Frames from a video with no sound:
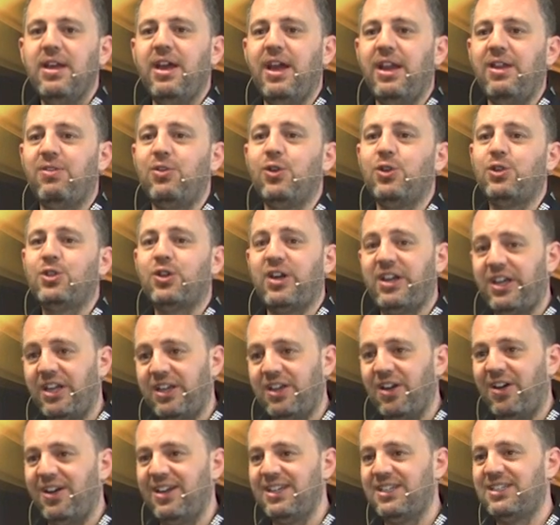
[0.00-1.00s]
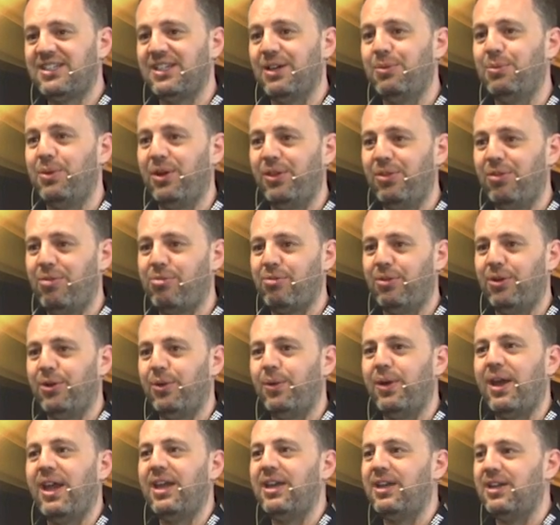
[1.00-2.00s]
And if you're trying to guide someone through,
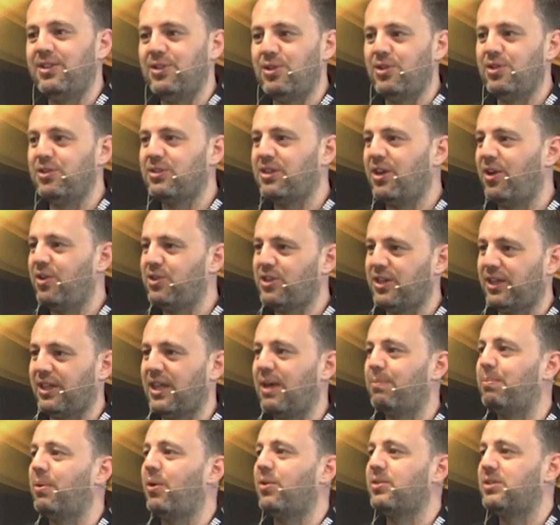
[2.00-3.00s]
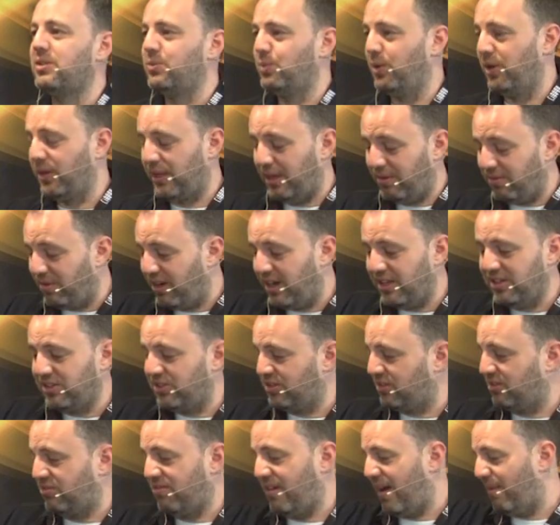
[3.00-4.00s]
hey, can you just go and check that box is working right,
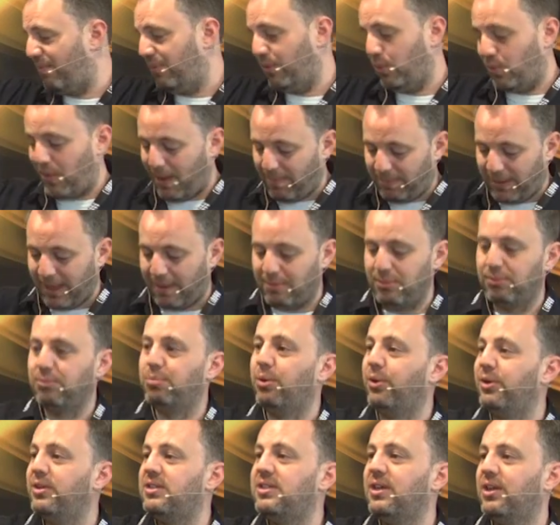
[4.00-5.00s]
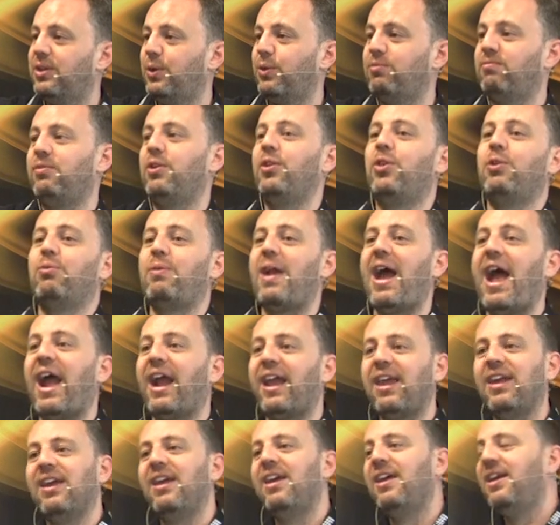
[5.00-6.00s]
just grab the webcam and point it at the
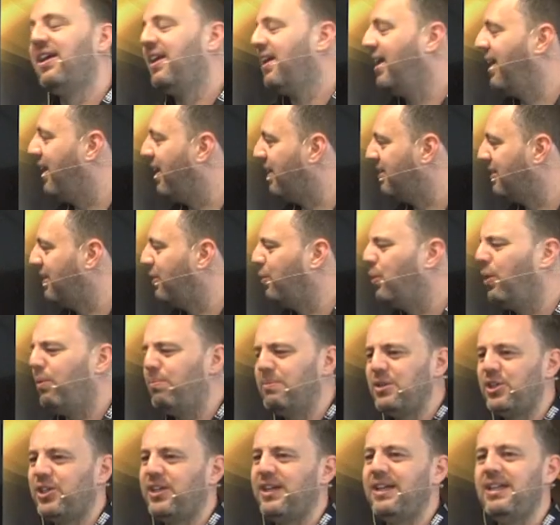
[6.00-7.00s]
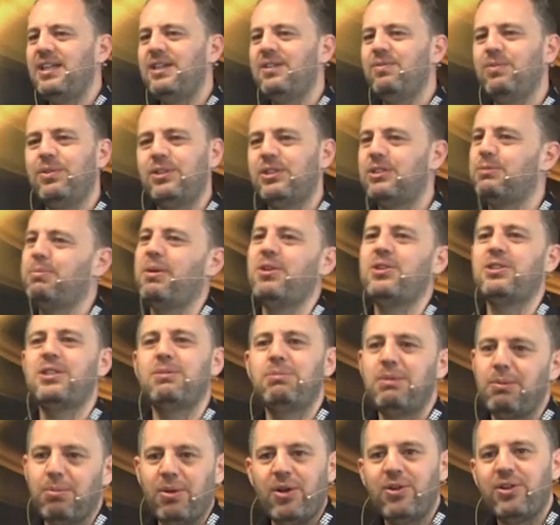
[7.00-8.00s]
rack. Like, what machine was supposed to
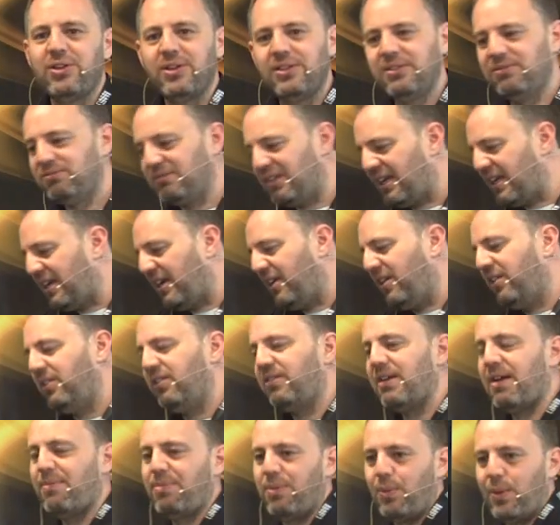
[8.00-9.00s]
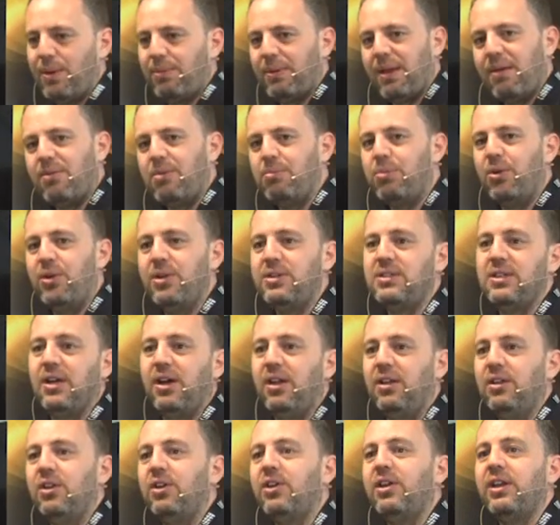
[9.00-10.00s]
be broken? I don't know, grab the webcam and point it.
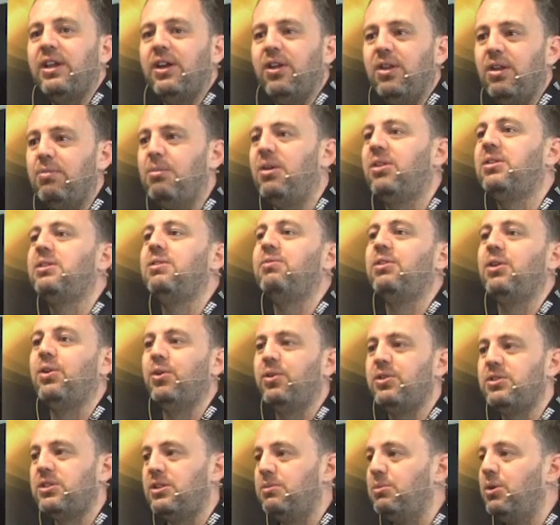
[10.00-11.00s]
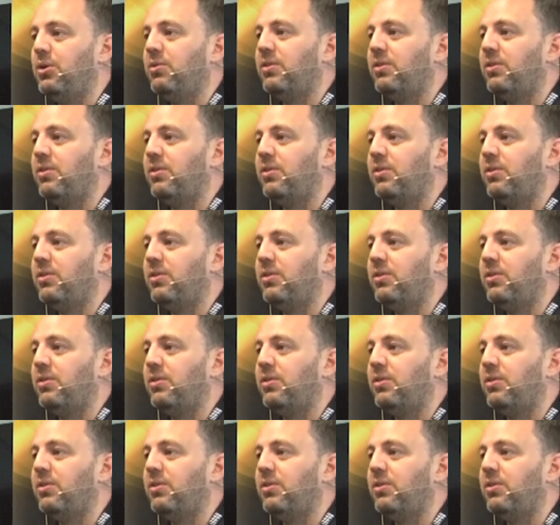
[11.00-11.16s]
I'll look at it on the MultiViewer as you move